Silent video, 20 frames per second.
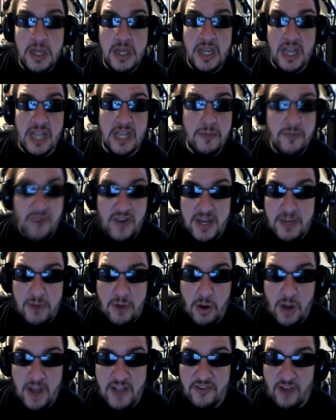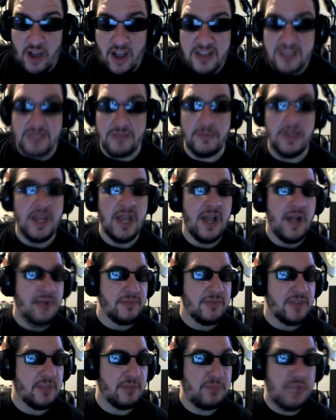It's awesome.
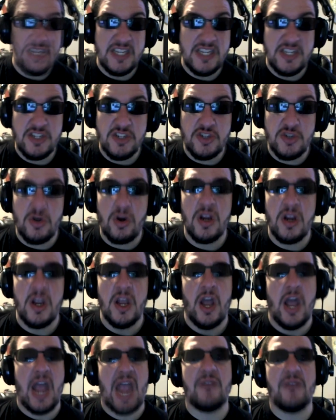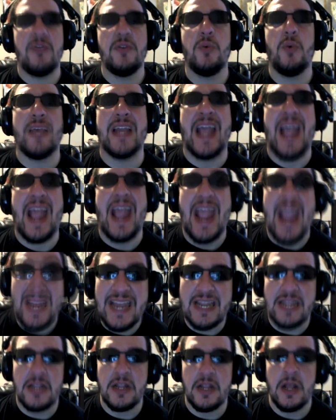The PlayStation Store, everyone
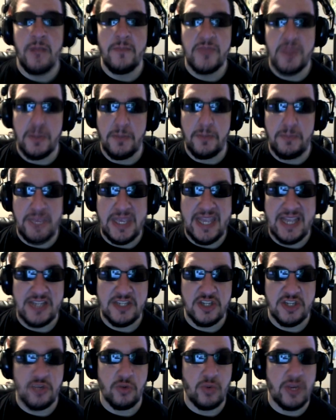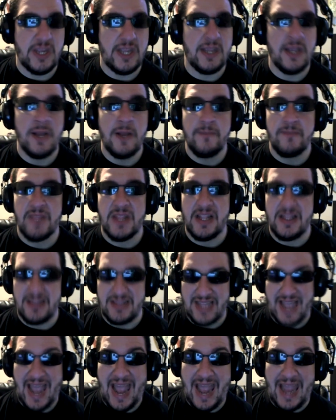hated the PS3
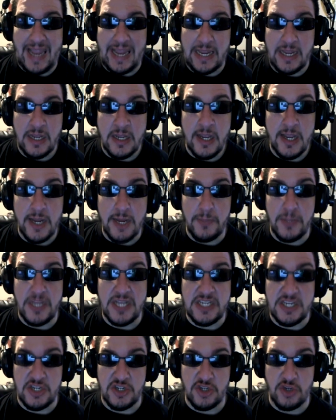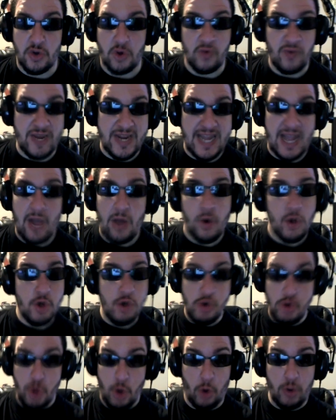lag in the PlayStation Store. Right now,
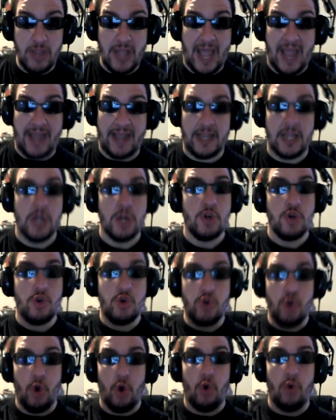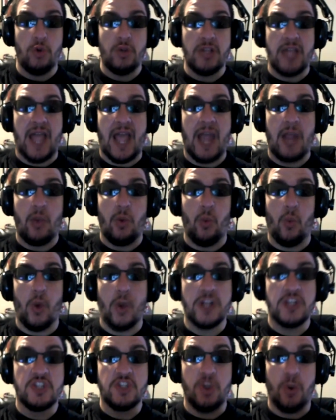no lag. No lag
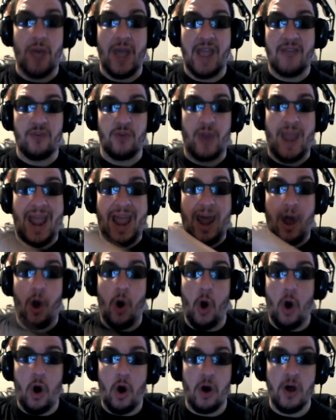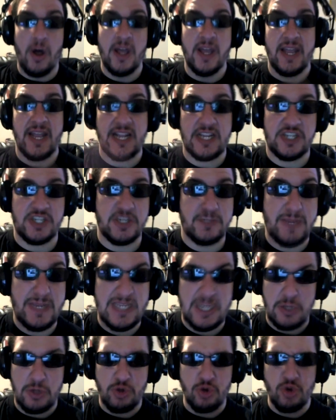whatsoever at all. It's just basically